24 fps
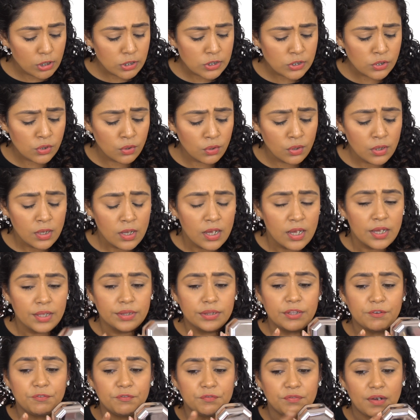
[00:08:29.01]
Also,
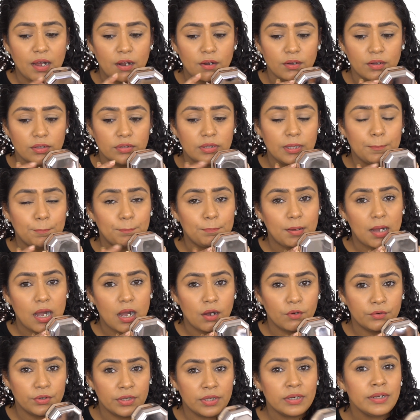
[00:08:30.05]
the
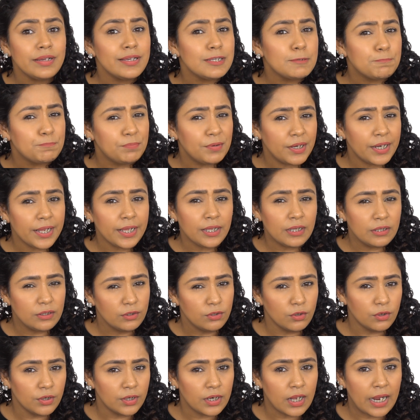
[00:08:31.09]
powder is pretty
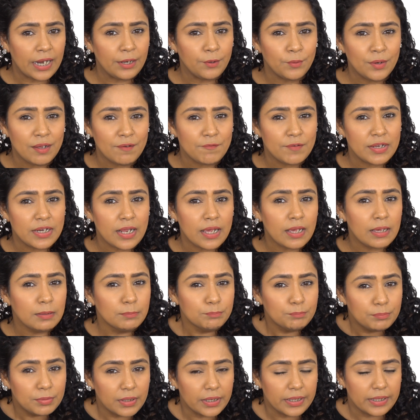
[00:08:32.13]
good. I don't have any
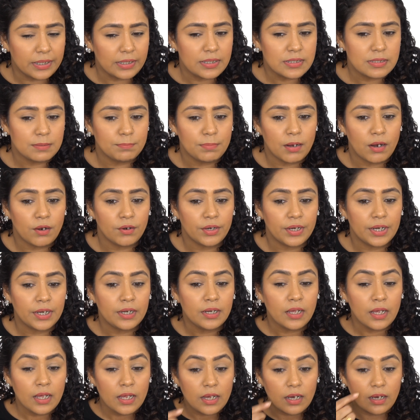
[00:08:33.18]
complaints about it.